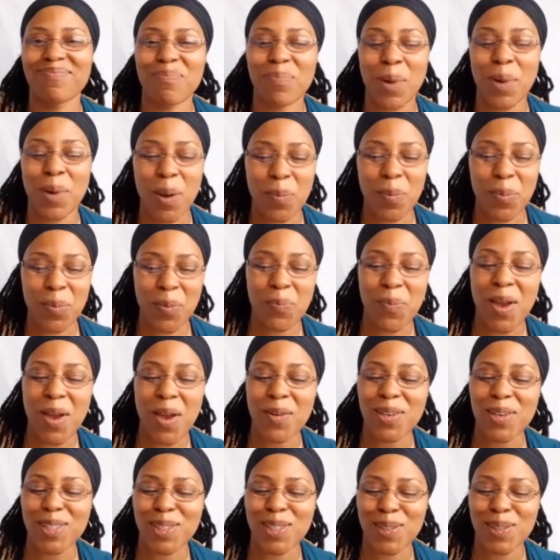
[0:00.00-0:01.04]
Barbara
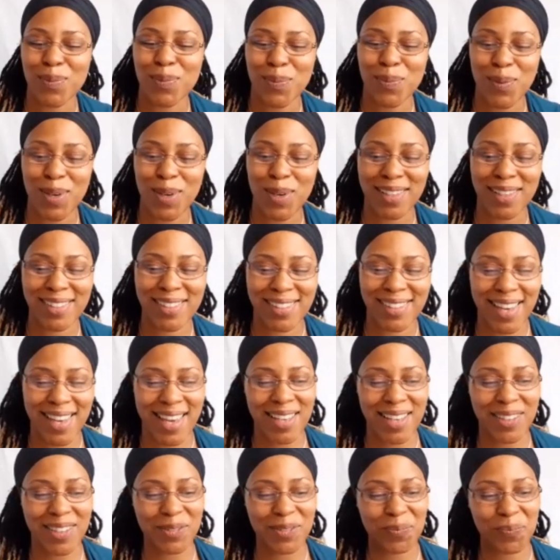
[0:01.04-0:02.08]
Merritt's words
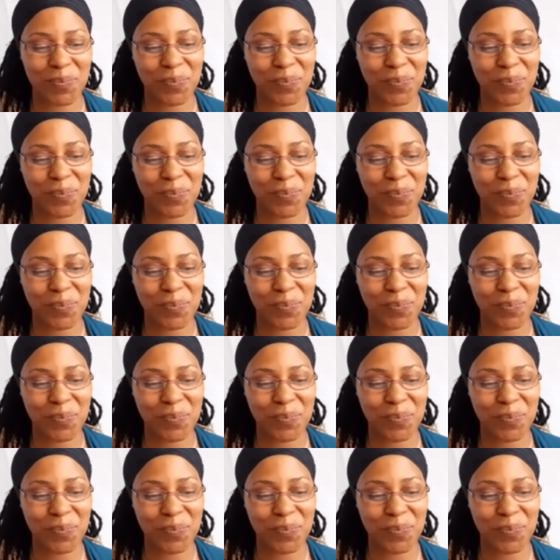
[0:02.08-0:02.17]
there.